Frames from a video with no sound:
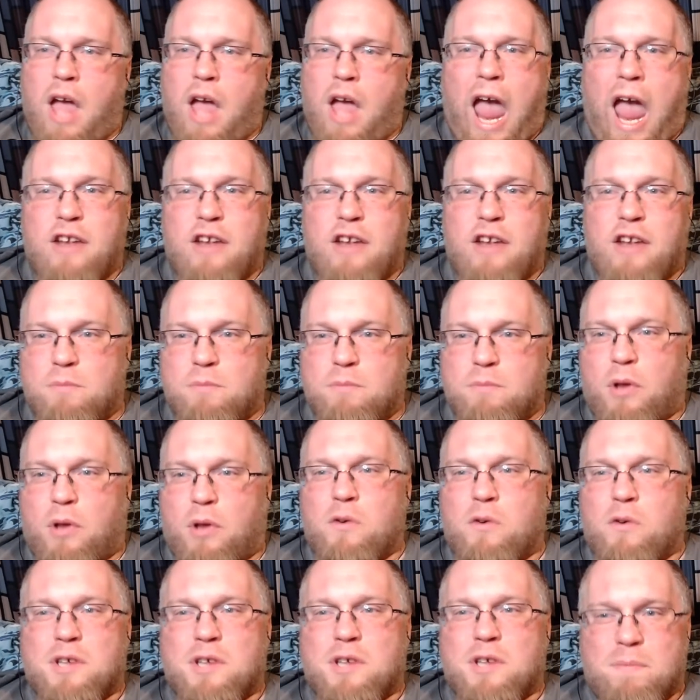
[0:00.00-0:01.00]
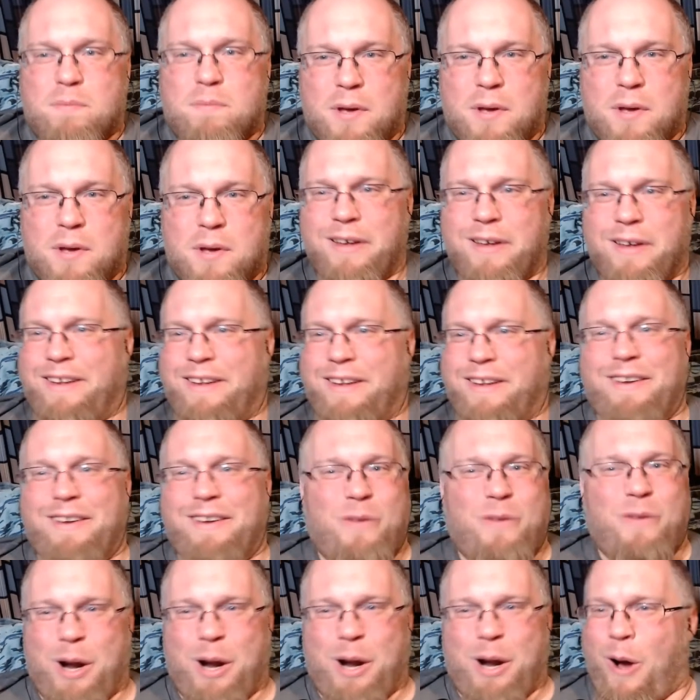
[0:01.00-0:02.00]
And she blows up
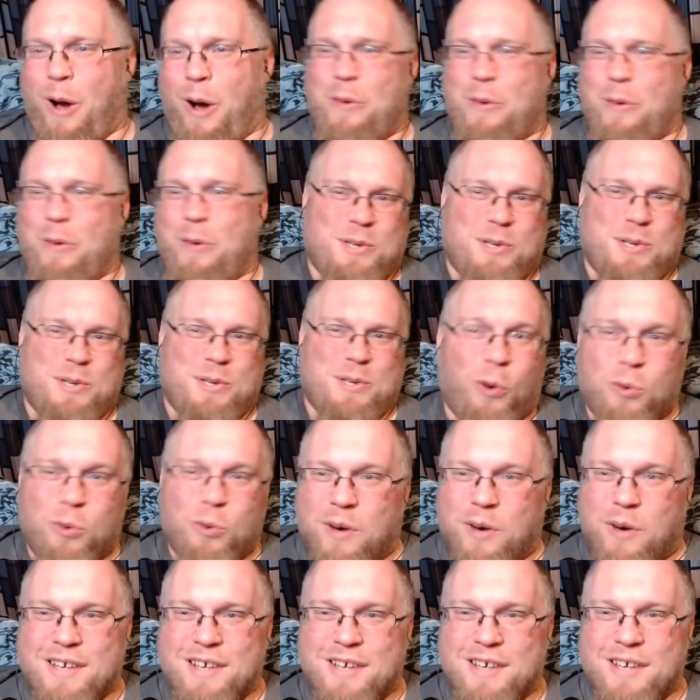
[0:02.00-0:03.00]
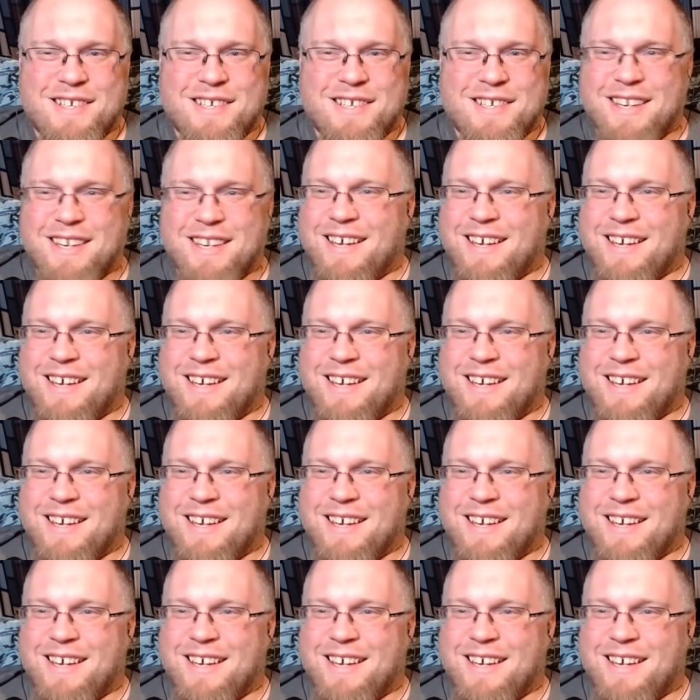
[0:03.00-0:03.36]
where all this gold was